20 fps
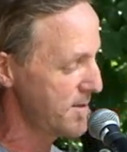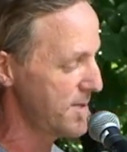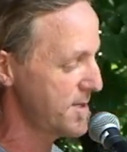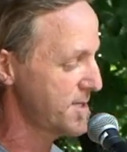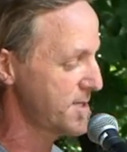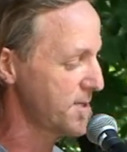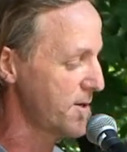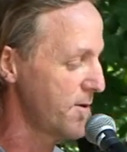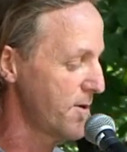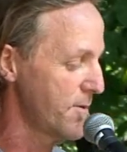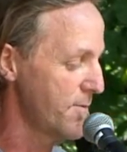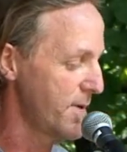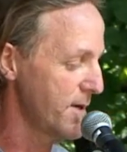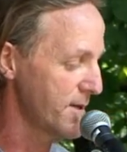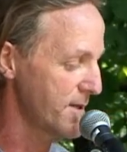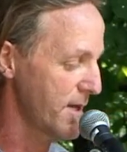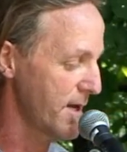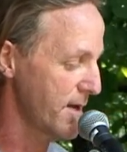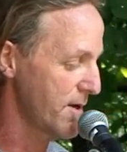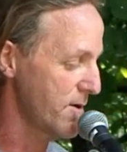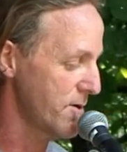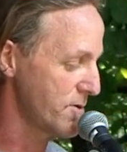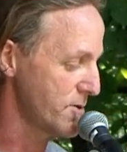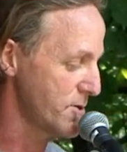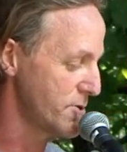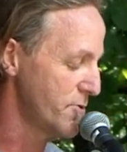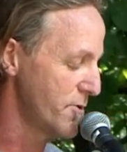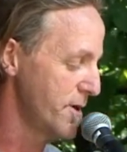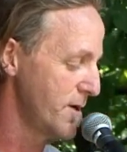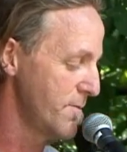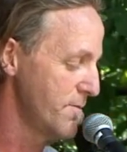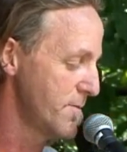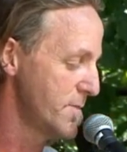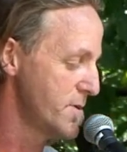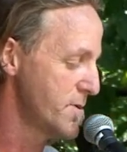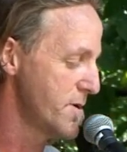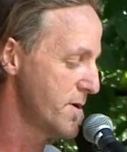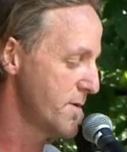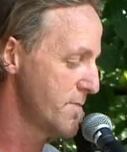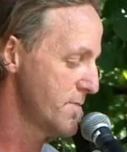a song about that called Dream,
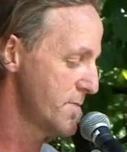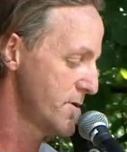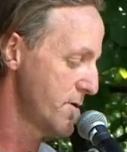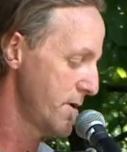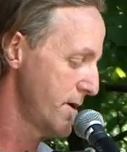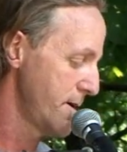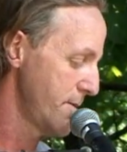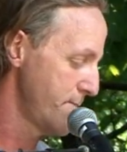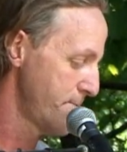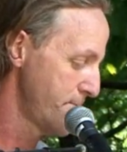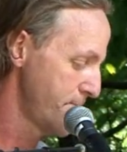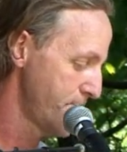Dream, Dream.